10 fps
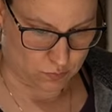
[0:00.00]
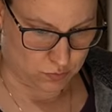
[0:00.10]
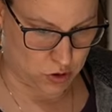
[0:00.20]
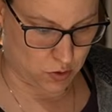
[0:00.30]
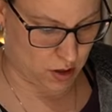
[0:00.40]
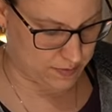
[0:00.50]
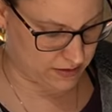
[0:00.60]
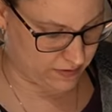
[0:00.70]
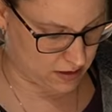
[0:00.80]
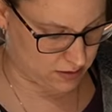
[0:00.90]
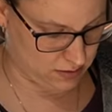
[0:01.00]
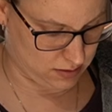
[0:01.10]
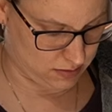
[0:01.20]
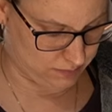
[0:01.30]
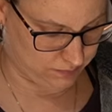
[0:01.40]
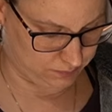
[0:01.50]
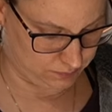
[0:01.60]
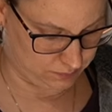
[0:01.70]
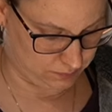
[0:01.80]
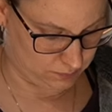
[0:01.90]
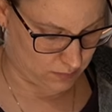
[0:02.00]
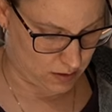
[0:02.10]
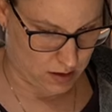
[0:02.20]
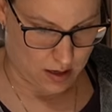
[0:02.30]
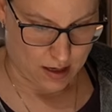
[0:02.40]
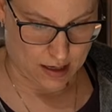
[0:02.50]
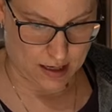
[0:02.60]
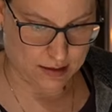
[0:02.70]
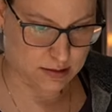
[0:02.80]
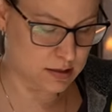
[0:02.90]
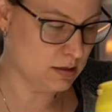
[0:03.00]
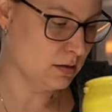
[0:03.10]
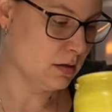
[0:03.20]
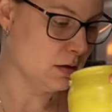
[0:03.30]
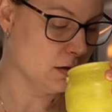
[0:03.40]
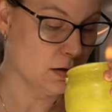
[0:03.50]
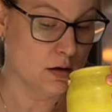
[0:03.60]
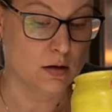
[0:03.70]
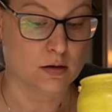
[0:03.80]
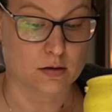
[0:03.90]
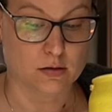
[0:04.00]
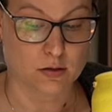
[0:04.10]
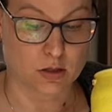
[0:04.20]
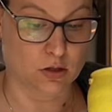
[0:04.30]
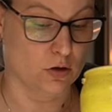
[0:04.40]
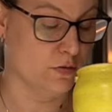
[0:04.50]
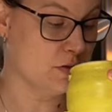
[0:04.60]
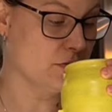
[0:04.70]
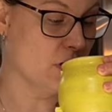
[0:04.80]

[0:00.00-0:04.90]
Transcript: 2 cups of onions, 8 cloves of